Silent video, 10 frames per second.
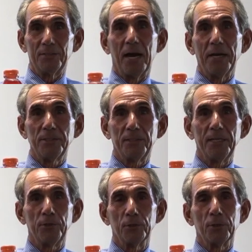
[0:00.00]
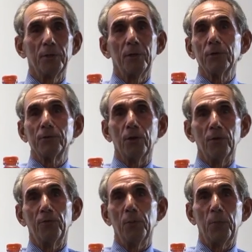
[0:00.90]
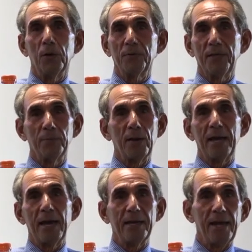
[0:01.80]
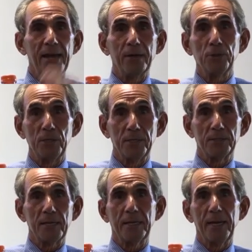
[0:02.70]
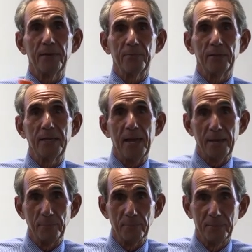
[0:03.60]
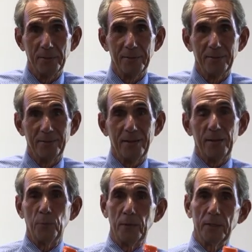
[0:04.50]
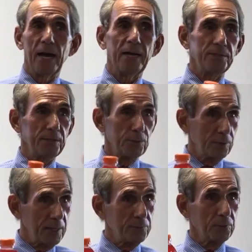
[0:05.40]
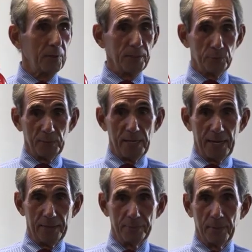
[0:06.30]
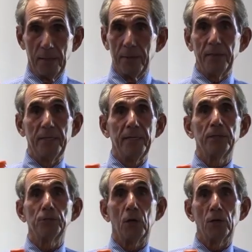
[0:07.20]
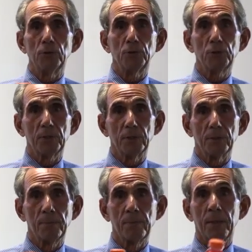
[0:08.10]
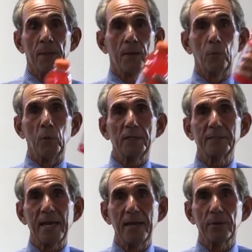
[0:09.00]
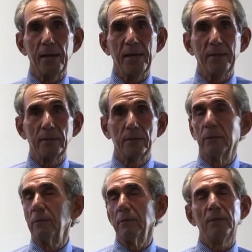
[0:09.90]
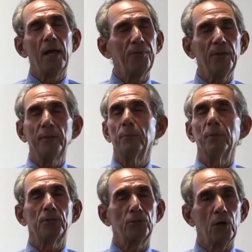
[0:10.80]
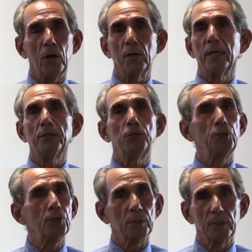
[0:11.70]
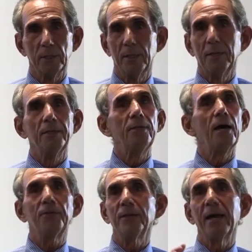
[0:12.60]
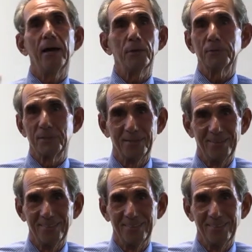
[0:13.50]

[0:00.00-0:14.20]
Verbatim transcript: science teacher saw the football team ran out of energy the second half of the game and realized that their electrolytes were down. They needed salt and sugar. What is Gatorade? Nothing but salt and sugar. Nothing else.